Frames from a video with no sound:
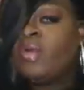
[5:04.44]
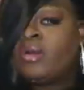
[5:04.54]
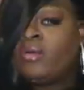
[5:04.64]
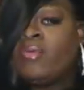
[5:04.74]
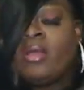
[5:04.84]

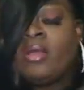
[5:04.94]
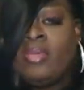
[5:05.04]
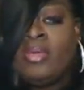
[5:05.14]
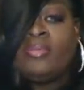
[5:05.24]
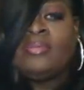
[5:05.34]
regular run of the
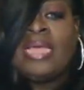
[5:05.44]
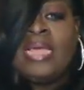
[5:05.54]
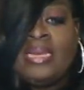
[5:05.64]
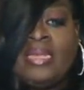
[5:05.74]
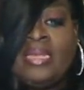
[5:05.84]
mill
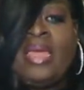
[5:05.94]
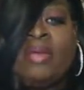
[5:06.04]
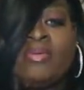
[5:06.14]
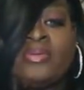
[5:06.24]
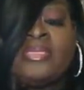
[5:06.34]
daily
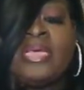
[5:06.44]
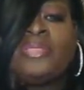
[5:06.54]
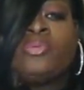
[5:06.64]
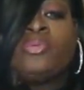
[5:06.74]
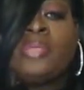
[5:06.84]

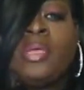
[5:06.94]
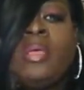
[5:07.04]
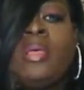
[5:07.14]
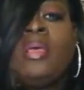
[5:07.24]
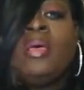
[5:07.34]
heterosexuals,
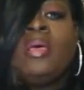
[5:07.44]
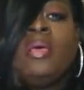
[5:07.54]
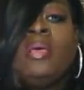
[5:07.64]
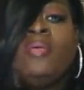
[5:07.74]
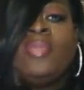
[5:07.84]

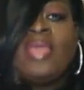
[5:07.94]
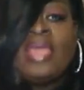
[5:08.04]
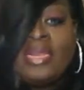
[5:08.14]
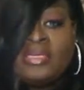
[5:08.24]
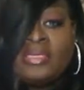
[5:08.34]

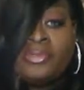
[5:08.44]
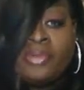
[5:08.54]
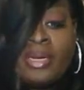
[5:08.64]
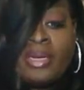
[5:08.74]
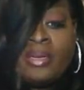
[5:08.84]
the
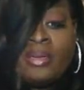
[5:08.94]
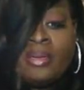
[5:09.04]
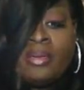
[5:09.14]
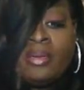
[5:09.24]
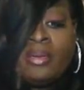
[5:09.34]
industry.
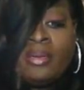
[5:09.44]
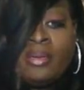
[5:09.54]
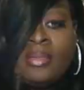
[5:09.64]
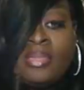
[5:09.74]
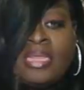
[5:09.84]

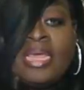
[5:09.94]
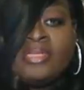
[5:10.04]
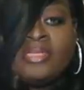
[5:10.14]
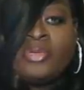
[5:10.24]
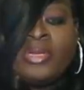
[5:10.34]
The
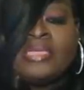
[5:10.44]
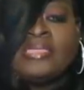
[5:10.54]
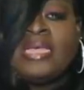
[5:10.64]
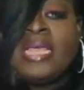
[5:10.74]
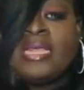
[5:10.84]
industry
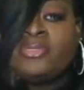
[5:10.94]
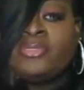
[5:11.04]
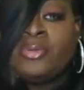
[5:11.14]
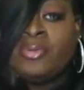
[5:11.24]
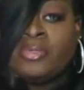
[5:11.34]
is the
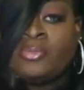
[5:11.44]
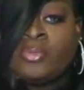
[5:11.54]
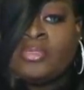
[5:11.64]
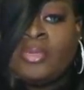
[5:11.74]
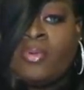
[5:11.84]
industry going to
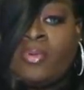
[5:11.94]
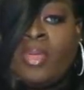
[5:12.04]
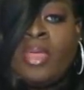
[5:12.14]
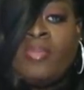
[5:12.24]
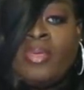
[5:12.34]
switch up on
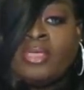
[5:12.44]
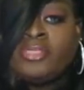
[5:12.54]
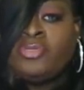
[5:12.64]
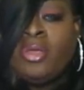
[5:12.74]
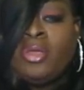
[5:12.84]
them
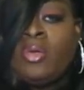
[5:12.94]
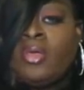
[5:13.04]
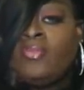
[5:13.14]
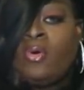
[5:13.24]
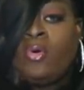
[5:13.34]
because you know
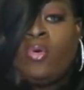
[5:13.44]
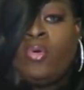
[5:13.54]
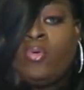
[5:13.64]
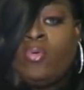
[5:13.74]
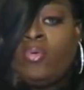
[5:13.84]
the
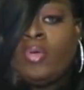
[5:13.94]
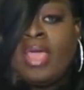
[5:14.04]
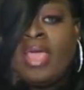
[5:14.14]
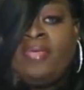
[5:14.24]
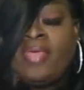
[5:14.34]
whole
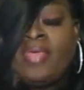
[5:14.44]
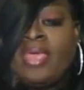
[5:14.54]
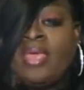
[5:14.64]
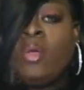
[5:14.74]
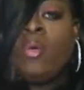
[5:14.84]
gay
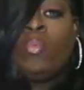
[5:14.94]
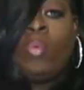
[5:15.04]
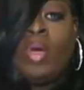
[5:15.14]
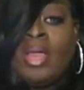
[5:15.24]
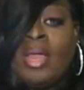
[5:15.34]
thing
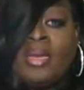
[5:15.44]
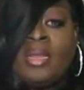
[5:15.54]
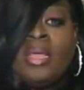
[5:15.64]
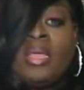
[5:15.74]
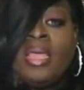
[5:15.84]
won,
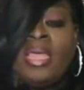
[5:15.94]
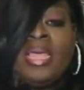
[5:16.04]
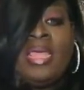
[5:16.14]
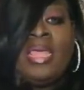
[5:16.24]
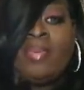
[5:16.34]

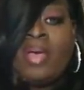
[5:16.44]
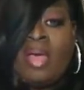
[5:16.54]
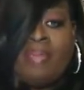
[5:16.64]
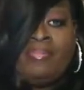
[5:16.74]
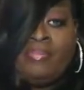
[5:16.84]
and hip
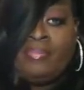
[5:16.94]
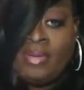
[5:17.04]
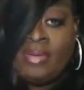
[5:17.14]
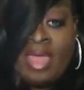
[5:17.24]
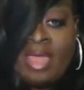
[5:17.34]
hop
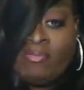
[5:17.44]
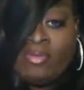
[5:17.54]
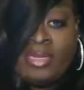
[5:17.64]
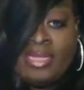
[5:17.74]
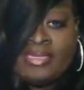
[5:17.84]
not
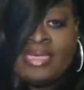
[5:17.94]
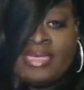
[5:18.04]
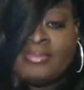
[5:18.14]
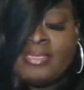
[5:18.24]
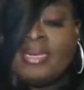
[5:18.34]
really
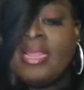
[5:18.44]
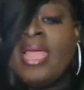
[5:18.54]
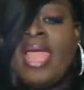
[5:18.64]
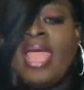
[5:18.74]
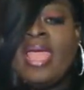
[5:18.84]
accepted
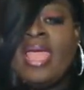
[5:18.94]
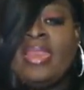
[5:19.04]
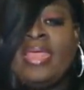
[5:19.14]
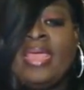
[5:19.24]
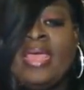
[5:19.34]

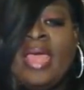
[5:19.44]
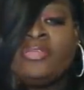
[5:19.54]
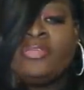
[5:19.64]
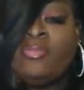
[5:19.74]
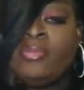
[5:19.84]
and in
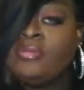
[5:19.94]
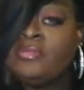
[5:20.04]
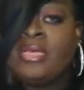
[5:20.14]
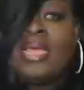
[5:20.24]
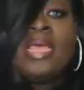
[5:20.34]
country
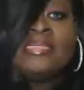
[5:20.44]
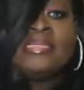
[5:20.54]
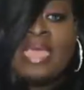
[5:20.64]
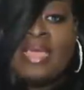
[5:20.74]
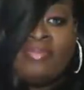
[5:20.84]
music
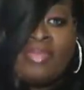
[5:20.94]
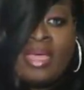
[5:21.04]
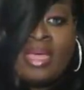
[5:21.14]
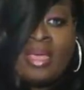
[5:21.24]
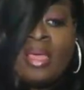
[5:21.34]
same
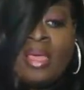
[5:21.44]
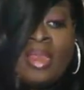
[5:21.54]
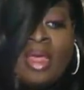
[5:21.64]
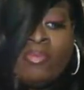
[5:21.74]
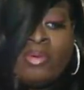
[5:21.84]
thing
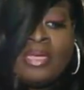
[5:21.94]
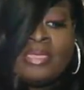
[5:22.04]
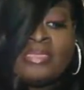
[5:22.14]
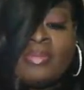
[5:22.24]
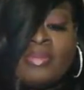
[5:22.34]
not really
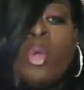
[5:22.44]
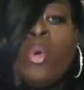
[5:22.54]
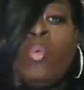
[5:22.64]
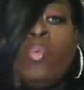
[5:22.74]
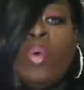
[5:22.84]
accepted.
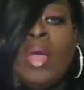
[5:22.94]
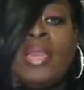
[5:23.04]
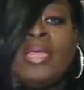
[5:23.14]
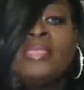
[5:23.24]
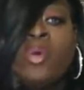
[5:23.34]

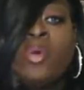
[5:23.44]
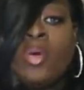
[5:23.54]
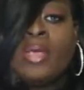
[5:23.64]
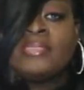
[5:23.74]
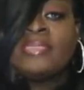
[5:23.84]
What is
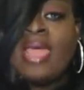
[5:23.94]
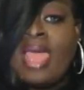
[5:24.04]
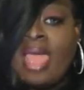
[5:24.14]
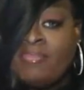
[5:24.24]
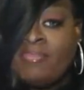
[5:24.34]
going to
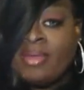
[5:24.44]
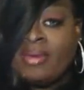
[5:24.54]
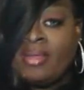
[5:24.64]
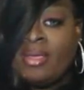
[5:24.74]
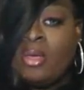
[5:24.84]
happen
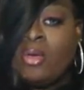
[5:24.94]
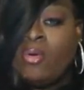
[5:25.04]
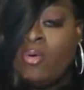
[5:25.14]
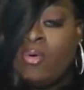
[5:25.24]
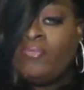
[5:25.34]

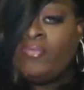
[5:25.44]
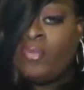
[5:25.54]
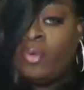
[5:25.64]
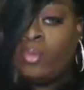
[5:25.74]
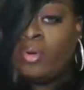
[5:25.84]
going
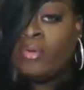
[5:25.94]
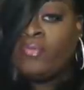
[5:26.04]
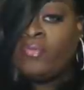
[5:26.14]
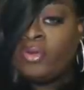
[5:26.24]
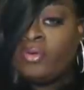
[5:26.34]
forward
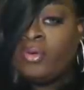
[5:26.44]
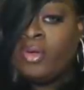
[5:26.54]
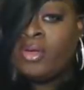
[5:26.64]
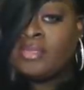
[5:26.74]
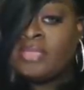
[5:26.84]
for Lil
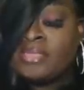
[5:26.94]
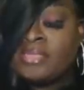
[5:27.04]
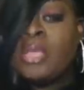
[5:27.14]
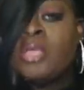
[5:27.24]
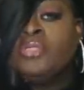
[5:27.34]
Nas
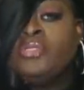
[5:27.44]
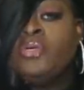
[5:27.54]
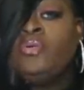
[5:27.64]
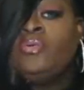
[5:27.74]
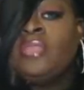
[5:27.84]
X?
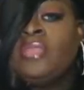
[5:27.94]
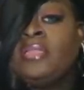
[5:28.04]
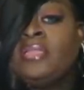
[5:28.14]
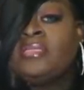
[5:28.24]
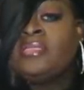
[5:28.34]
Do you
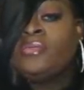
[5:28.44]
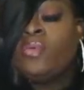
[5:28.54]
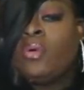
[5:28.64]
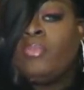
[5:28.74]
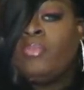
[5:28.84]
think this is
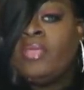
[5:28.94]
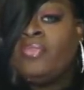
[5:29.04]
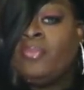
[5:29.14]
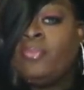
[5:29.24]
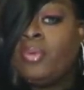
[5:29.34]
going to be
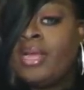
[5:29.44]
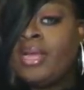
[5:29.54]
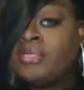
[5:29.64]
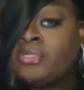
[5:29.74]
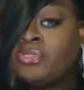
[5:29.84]
the
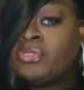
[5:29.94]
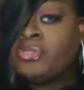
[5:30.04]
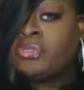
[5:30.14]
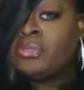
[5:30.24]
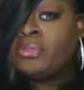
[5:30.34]
bridge?